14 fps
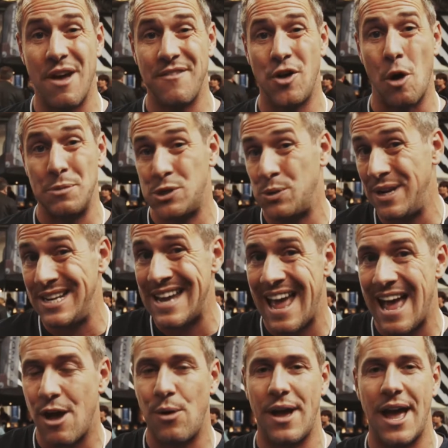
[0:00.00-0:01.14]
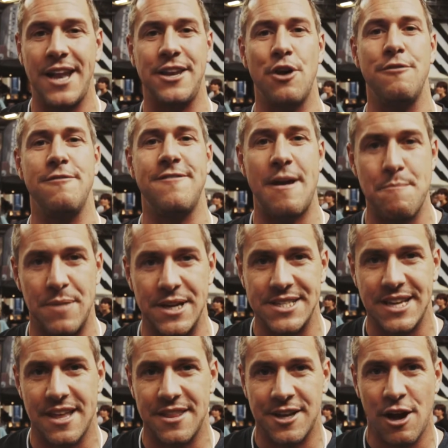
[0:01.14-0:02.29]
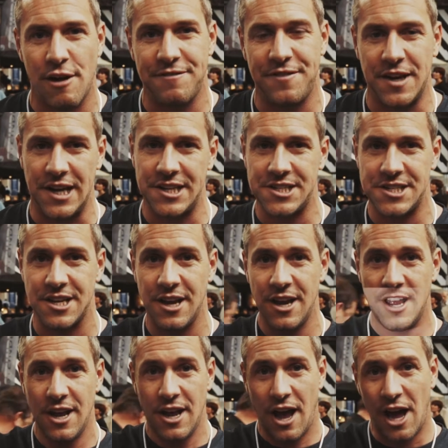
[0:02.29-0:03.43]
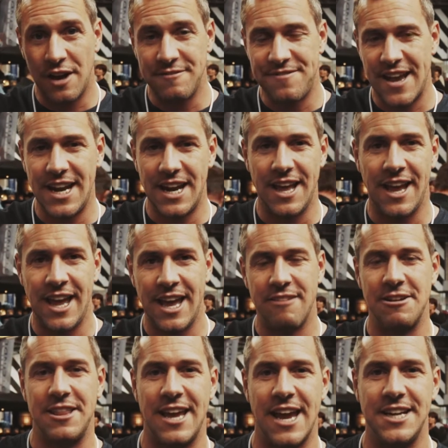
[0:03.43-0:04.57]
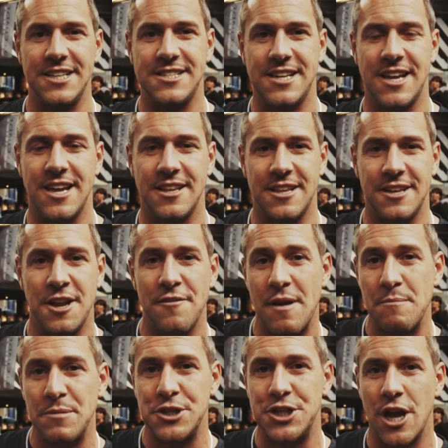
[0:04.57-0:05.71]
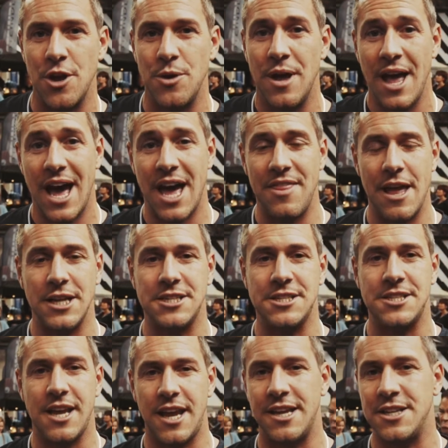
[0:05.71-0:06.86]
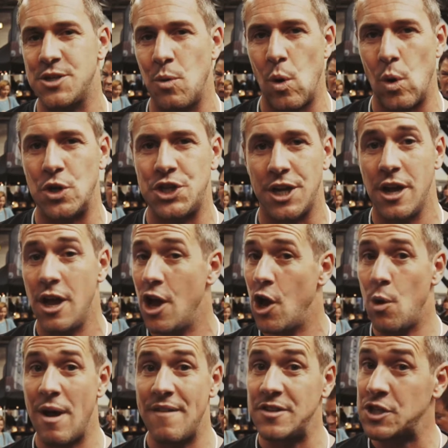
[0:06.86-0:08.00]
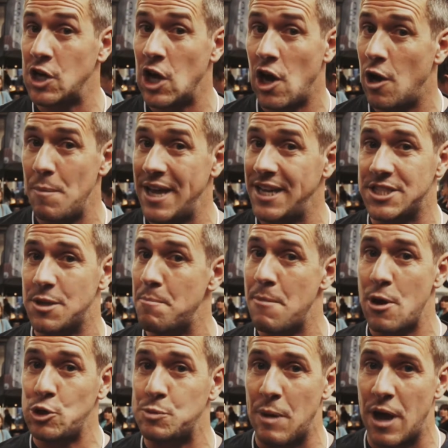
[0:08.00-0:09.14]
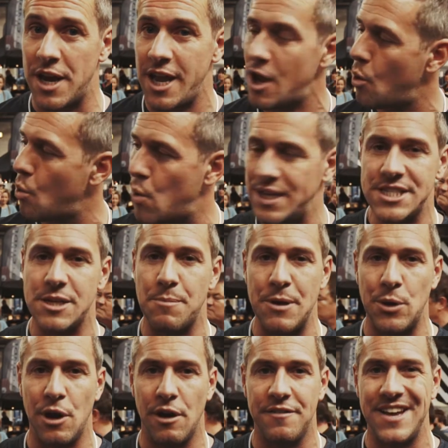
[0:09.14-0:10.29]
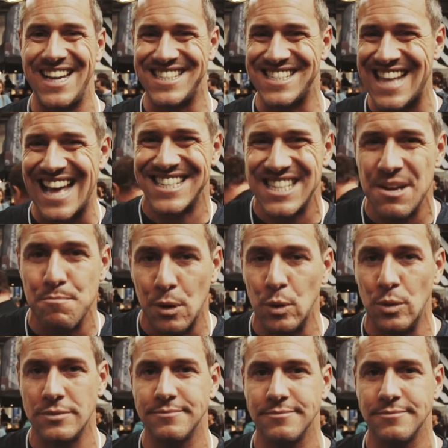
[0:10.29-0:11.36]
I've got between now and November to get the car finished, unveil it here at the NEC at the November show, and then stick it into auction. Whoever's car makes the most money wins the build-off. It's that simple.